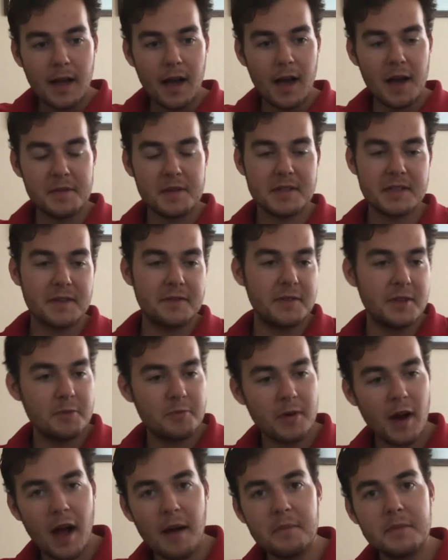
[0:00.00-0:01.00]
There's a few
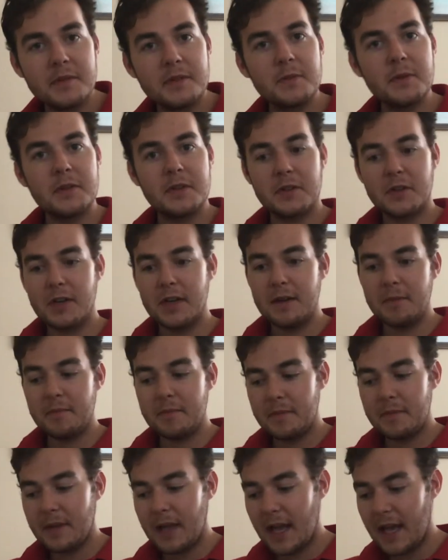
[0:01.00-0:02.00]
problems with
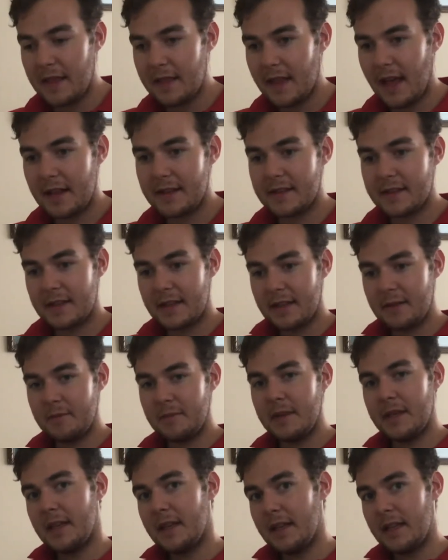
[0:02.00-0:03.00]
trim, and that can
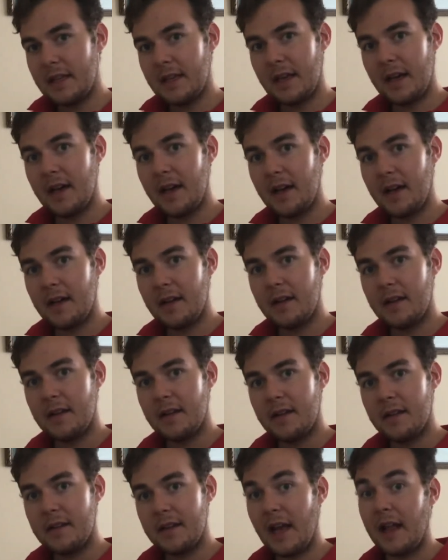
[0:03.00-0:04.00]
be
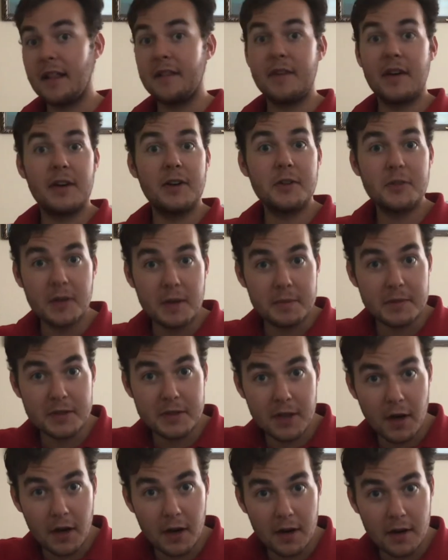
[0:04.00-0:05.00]
the elevator trim
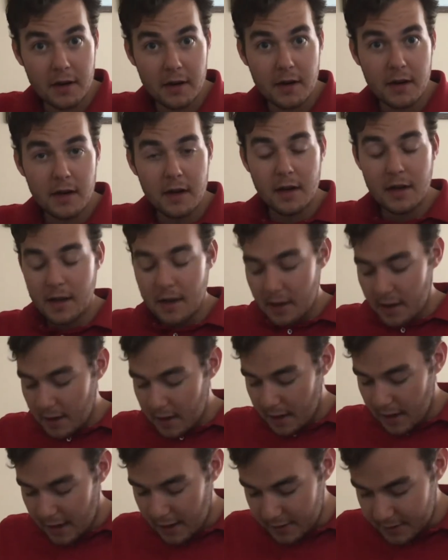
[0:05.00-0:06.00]
stall.
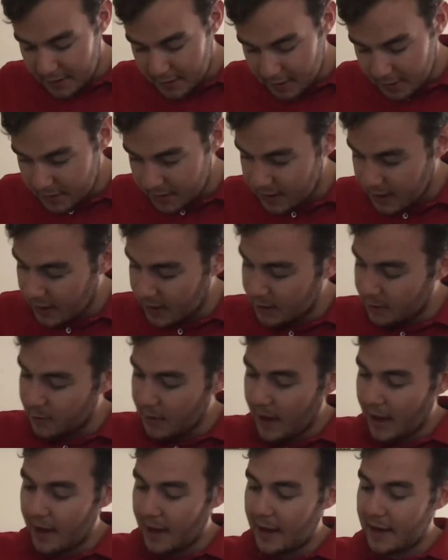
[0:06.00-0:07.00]
And so say you
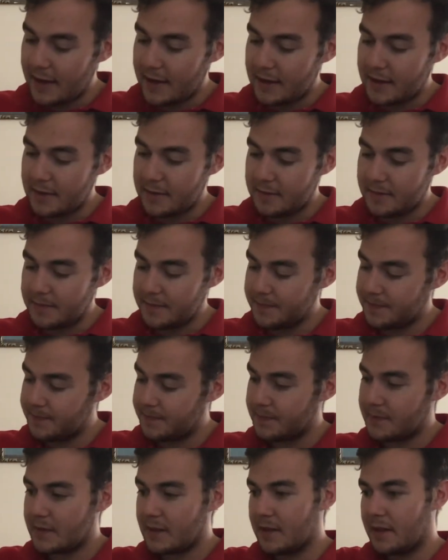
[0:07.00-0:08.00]
add,
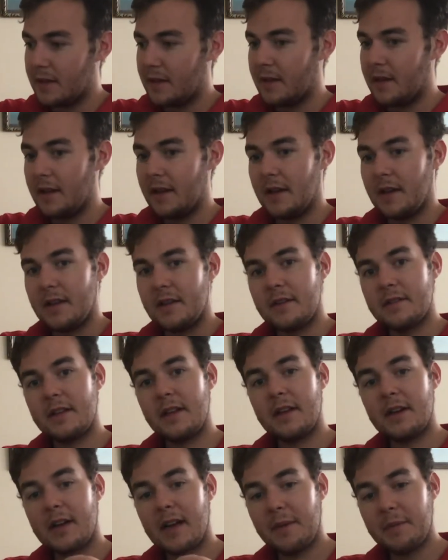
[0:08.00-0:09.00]
say
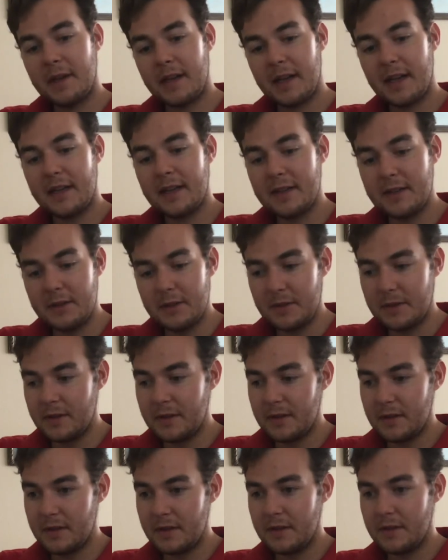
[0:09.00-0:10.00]
you're coming in and you
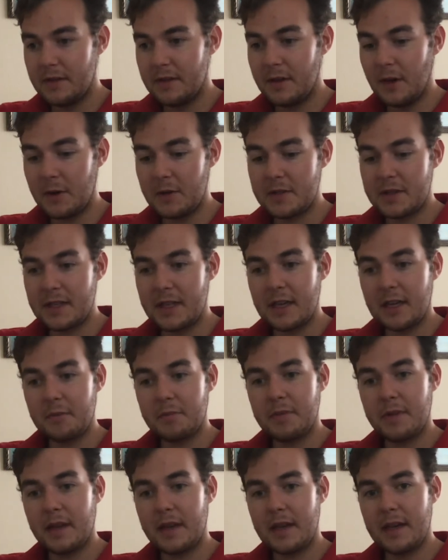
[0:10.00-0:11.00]
nose the
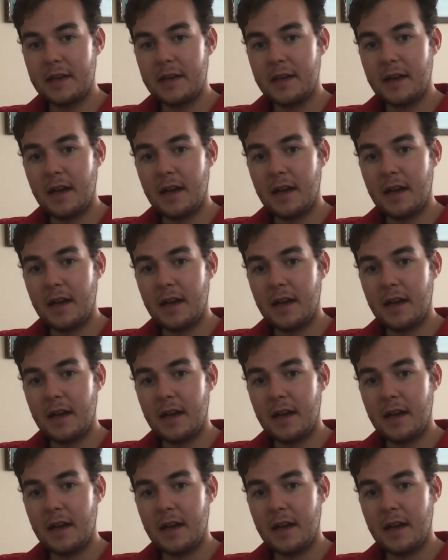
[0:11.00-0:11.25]
airplane,